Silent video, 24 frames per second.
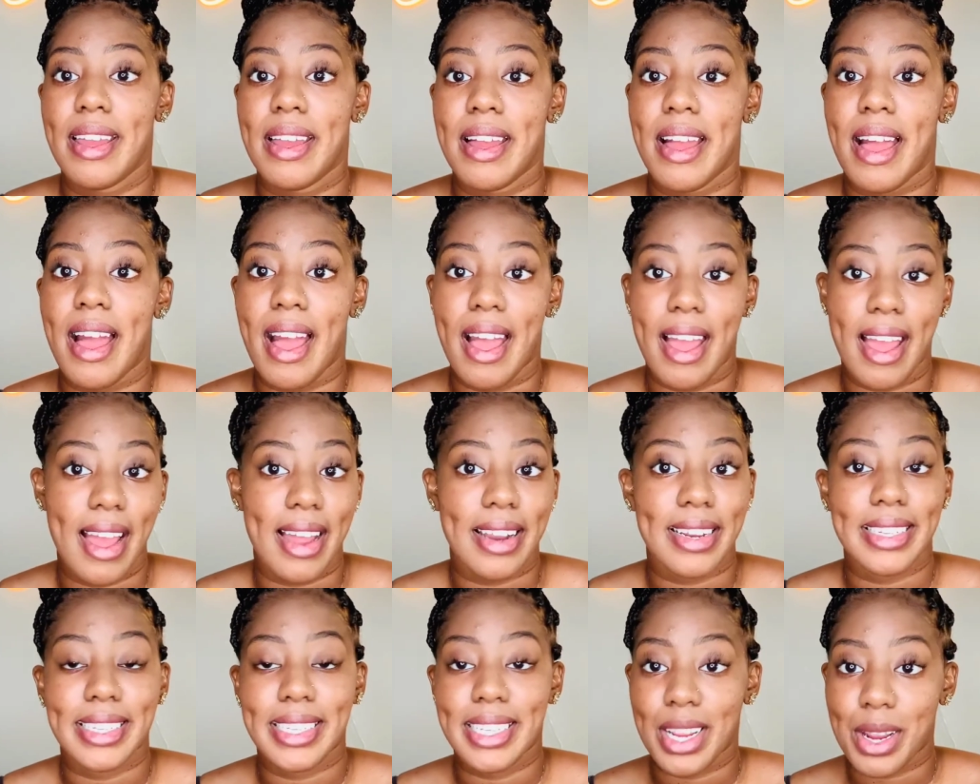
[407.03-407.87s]
I
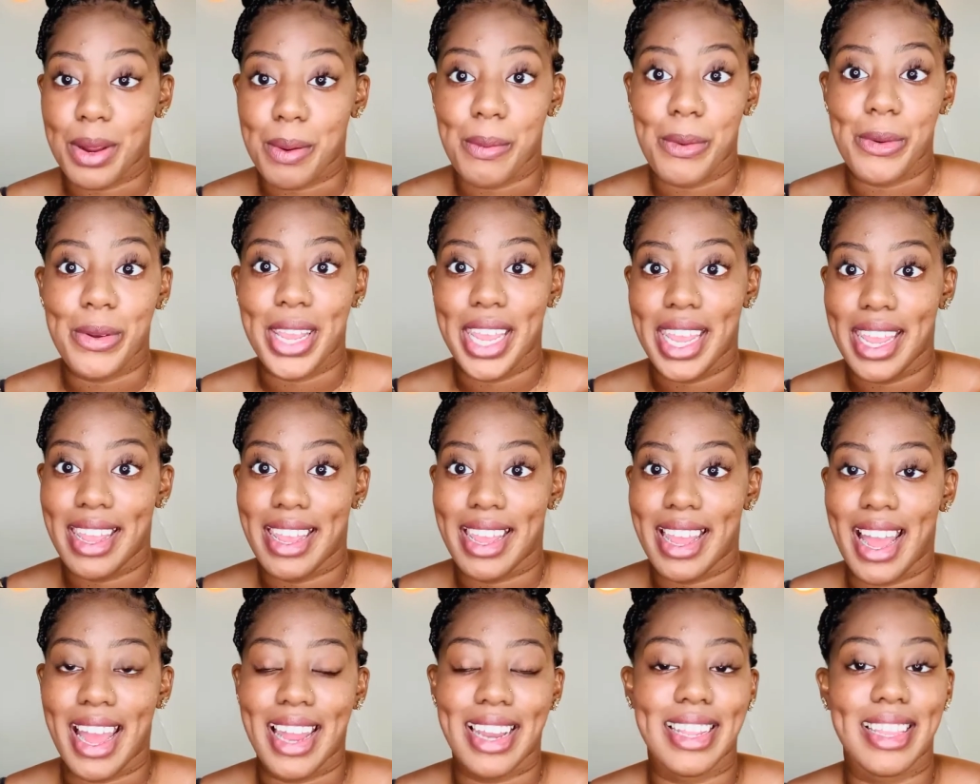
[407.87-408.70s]
had a terrible kit.
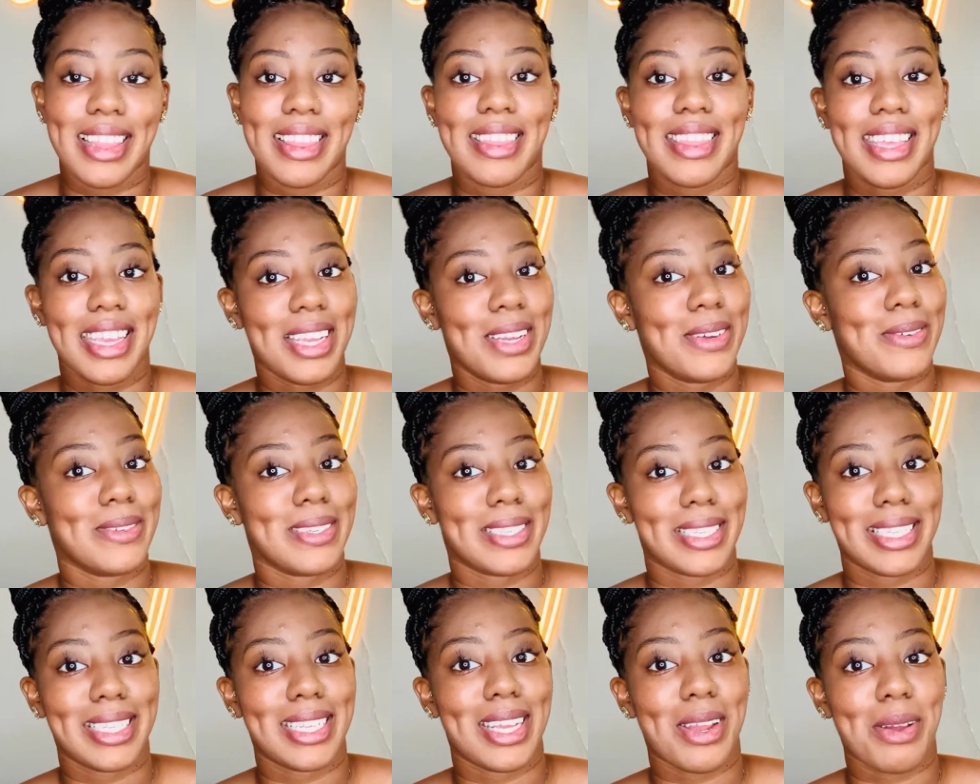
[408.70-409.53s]
I didn't think it was
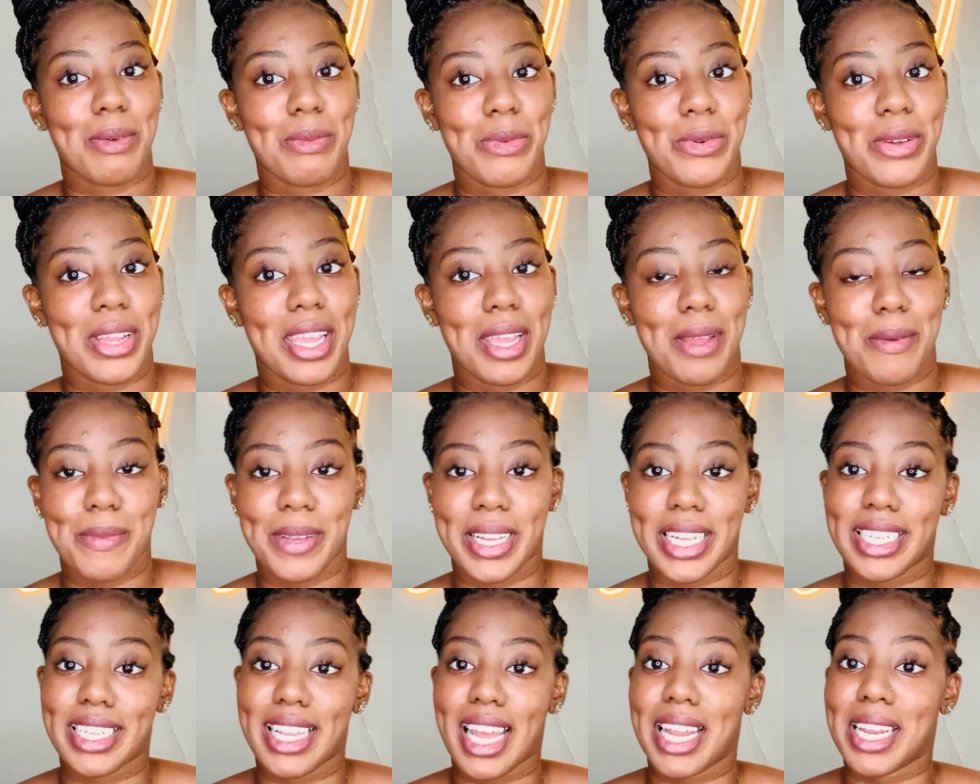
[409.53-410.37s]
a terrible kit
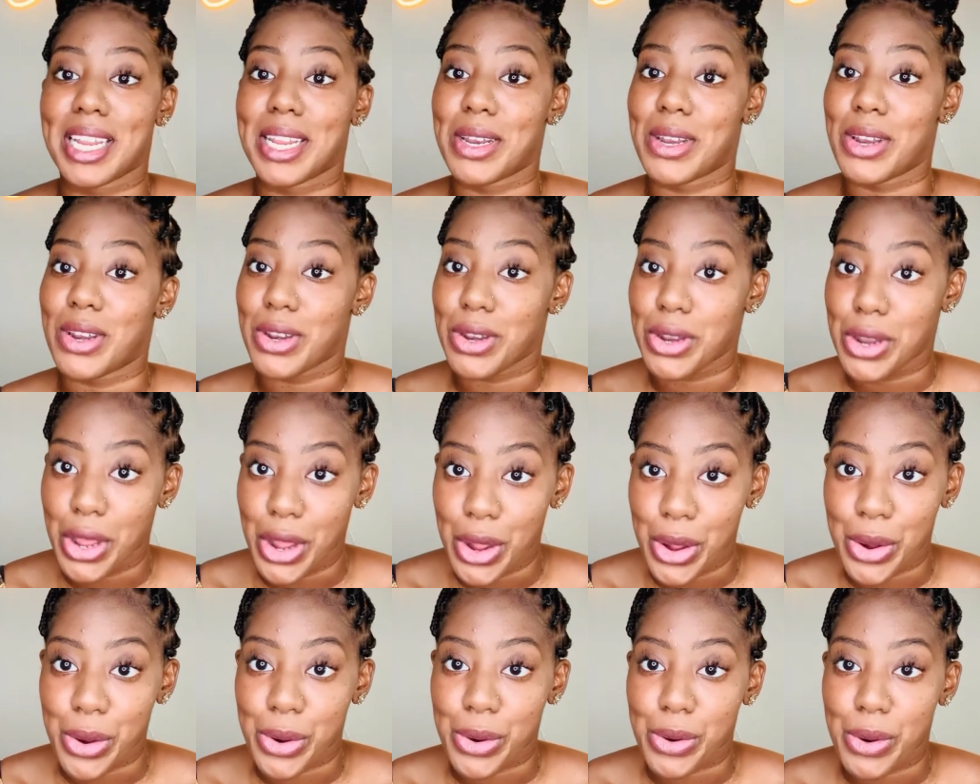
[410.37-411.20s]
because I didn't
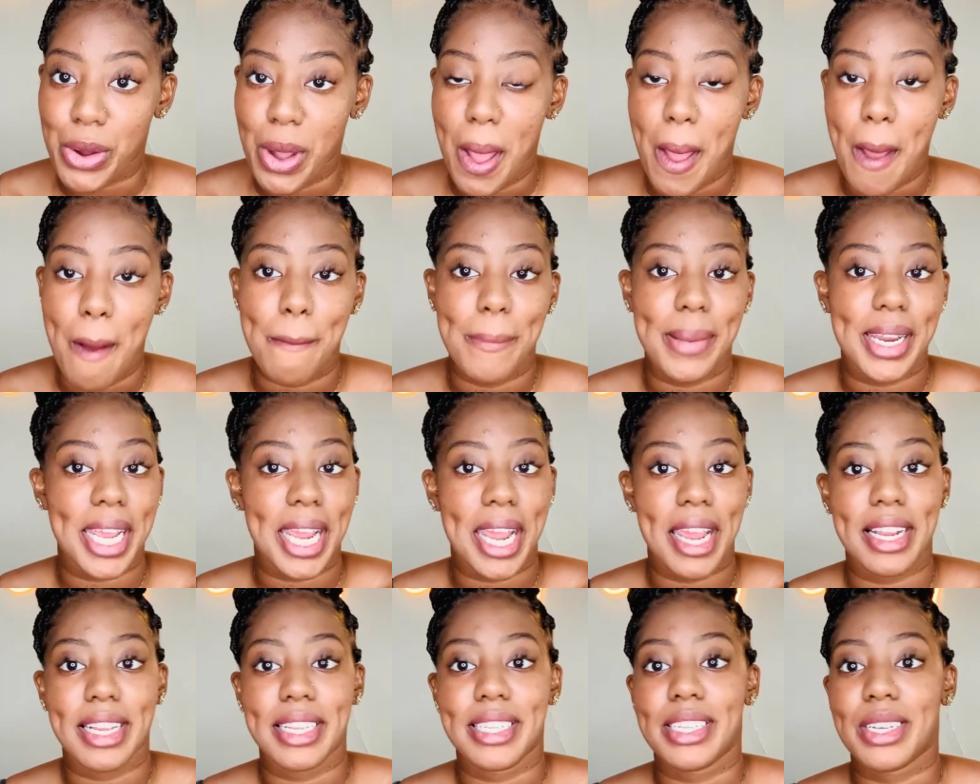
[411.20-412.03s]
know, but I
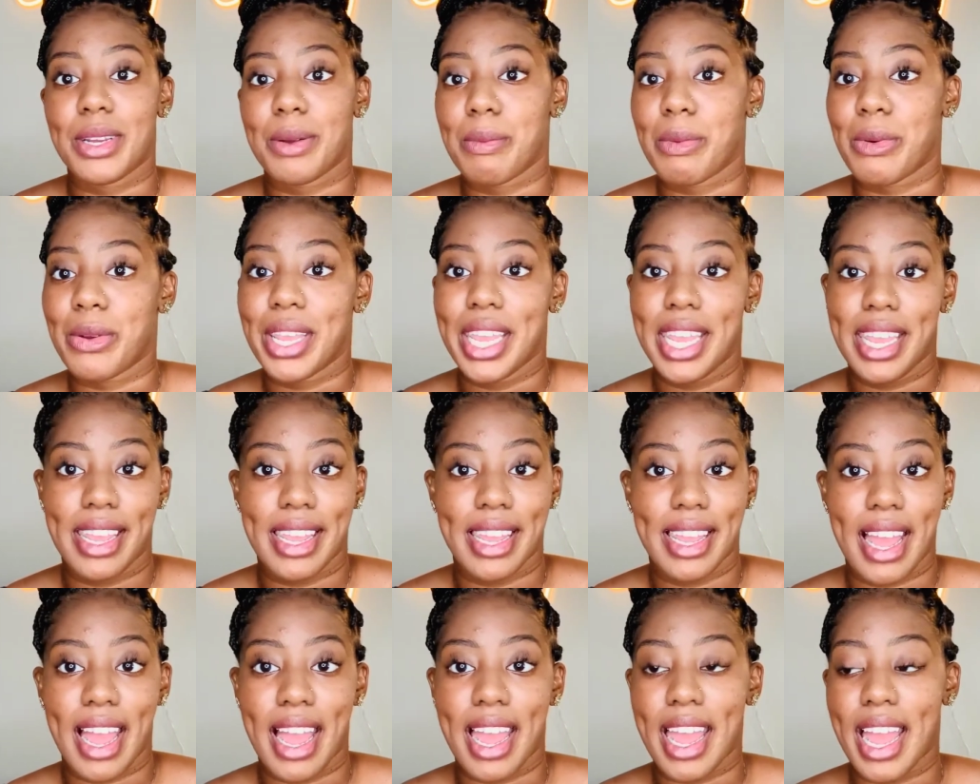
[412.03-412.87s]
had a terrible kit.
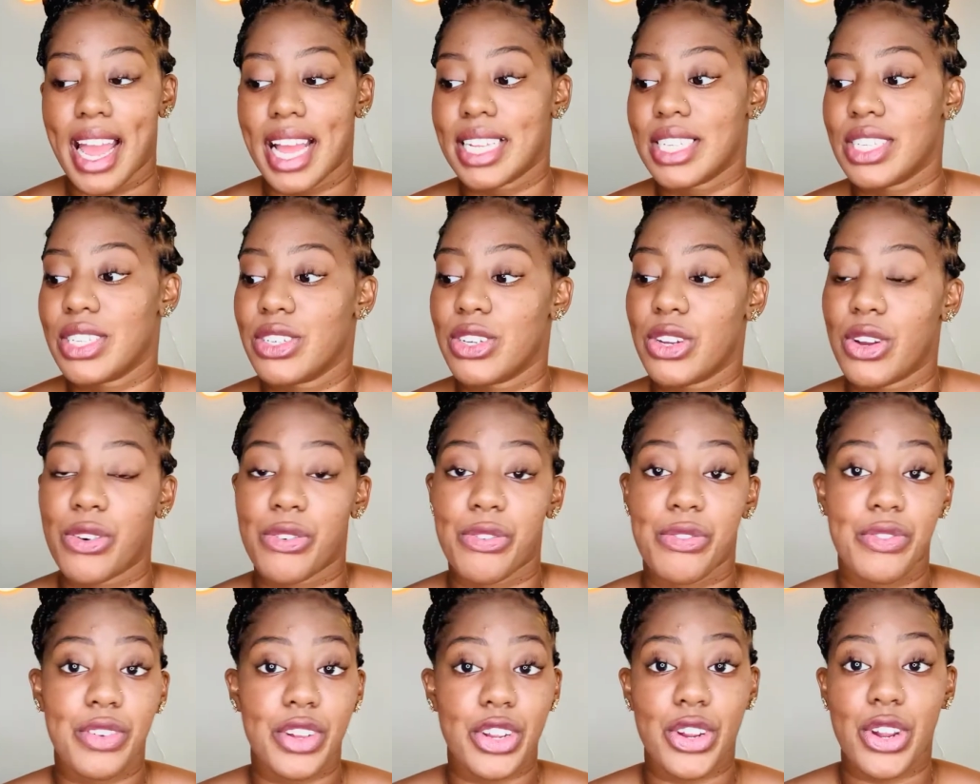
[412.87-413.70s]
I had to go
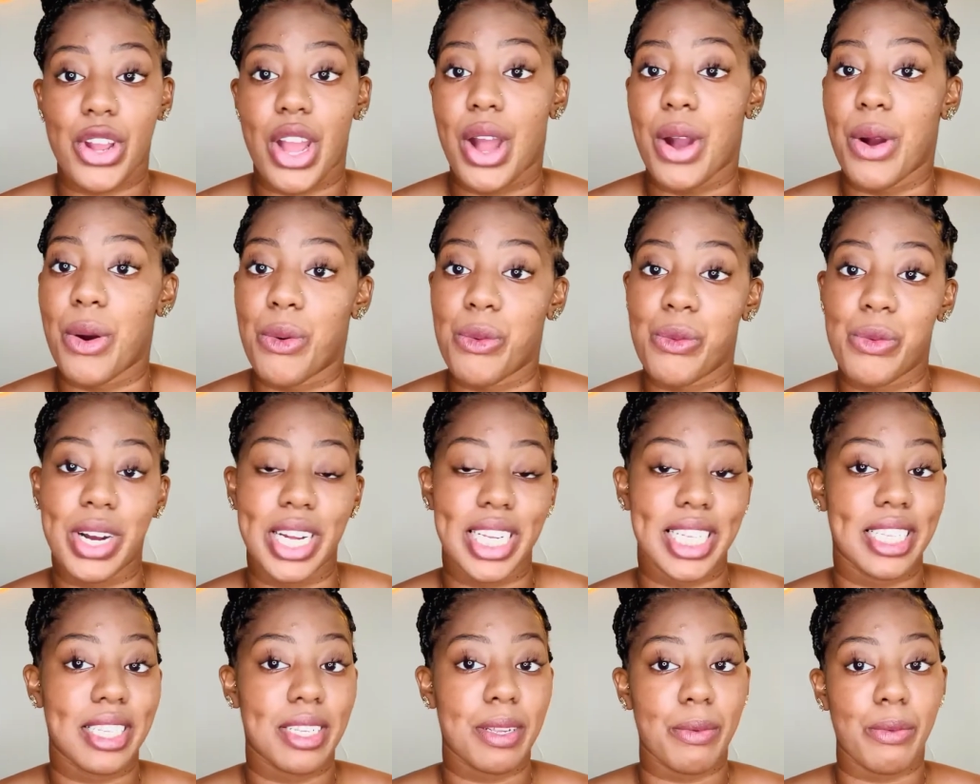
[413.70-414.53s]
figure out
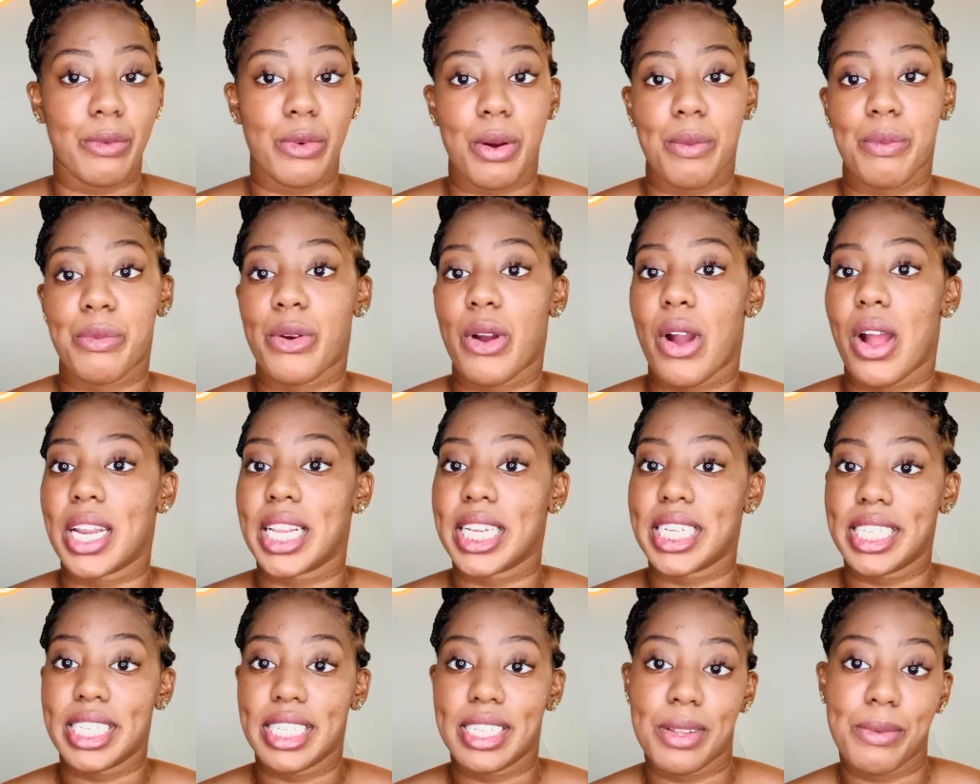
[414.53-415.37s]
what
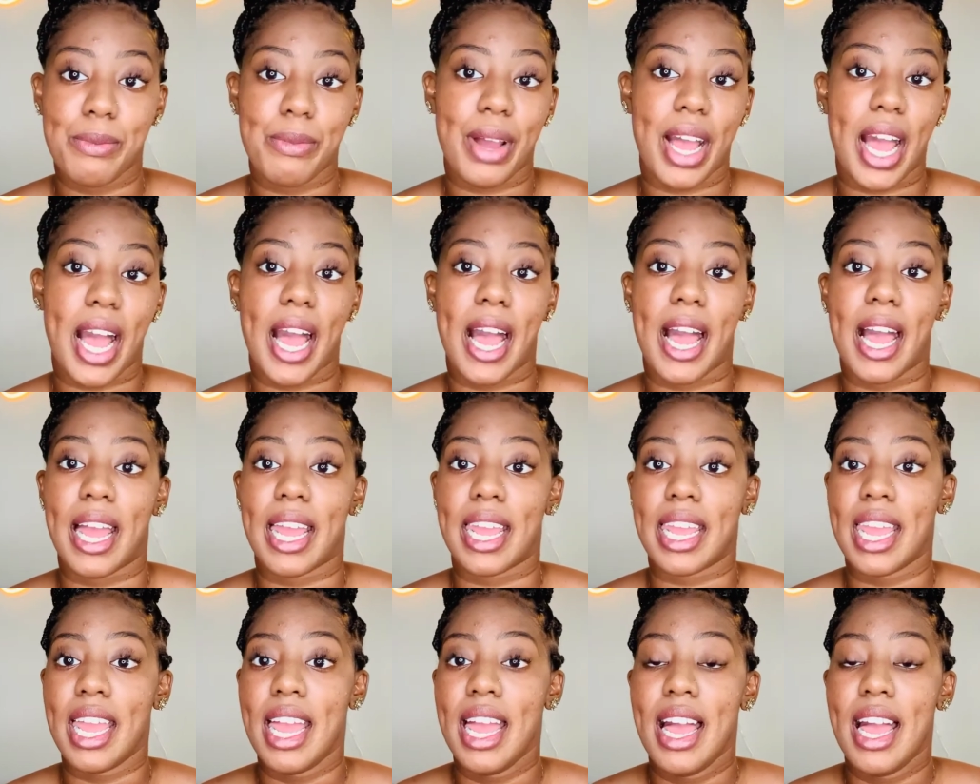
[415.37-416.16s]
products to buy.